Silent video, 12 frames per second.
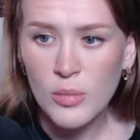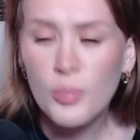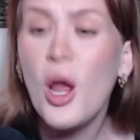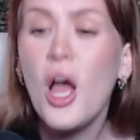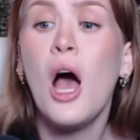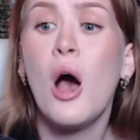
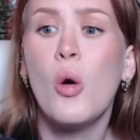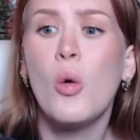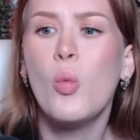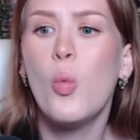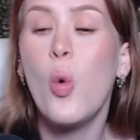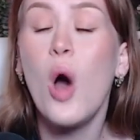Bro!
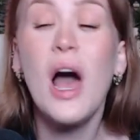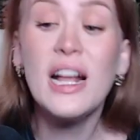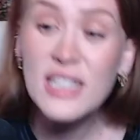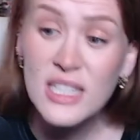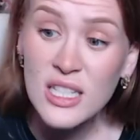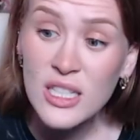
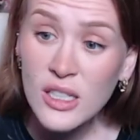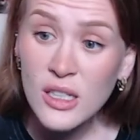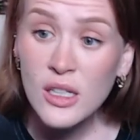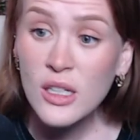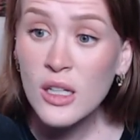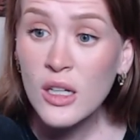What?!
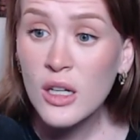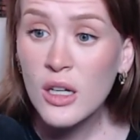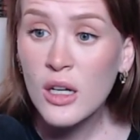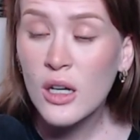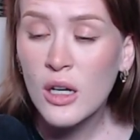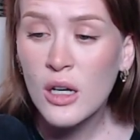
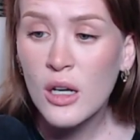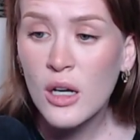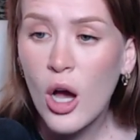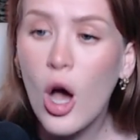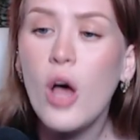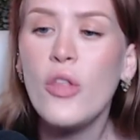
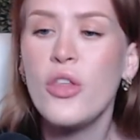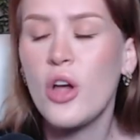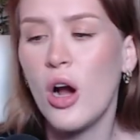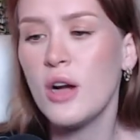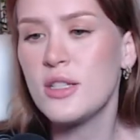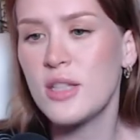All the
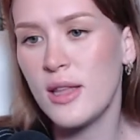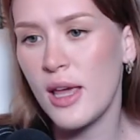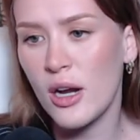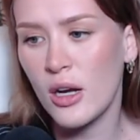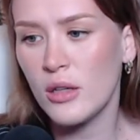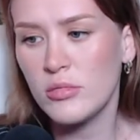cards in
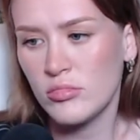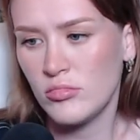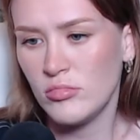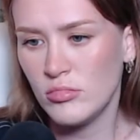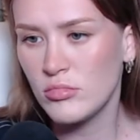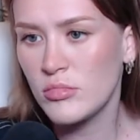there.
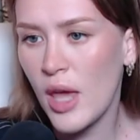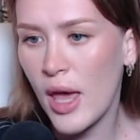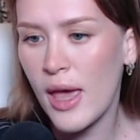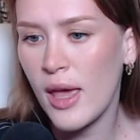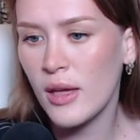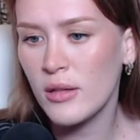
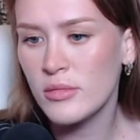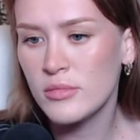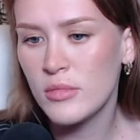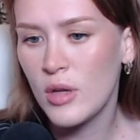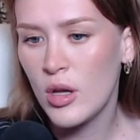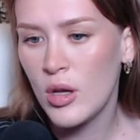Okay.
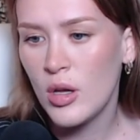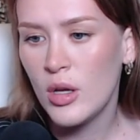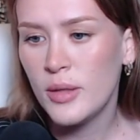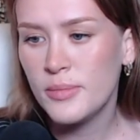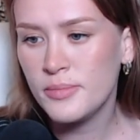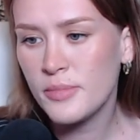
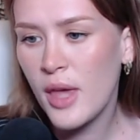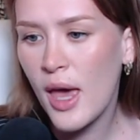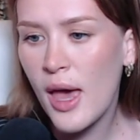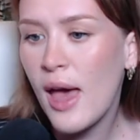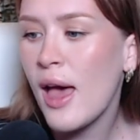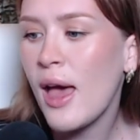
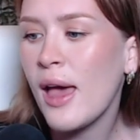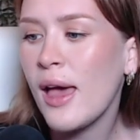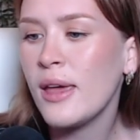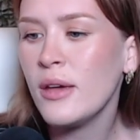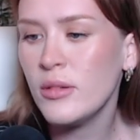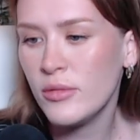
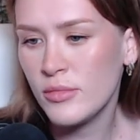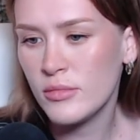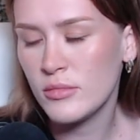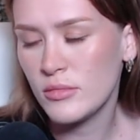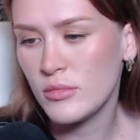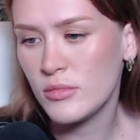Okay.
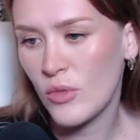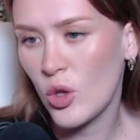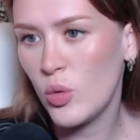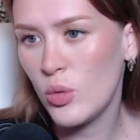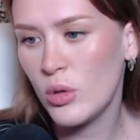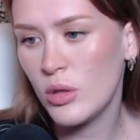
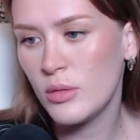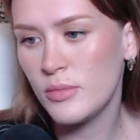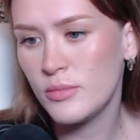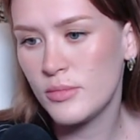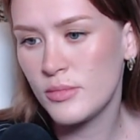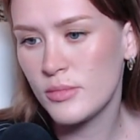Cool.
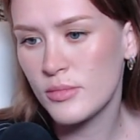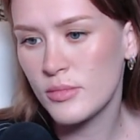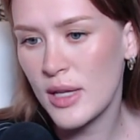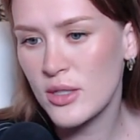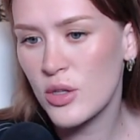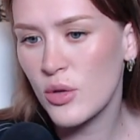
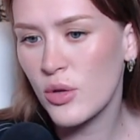That's so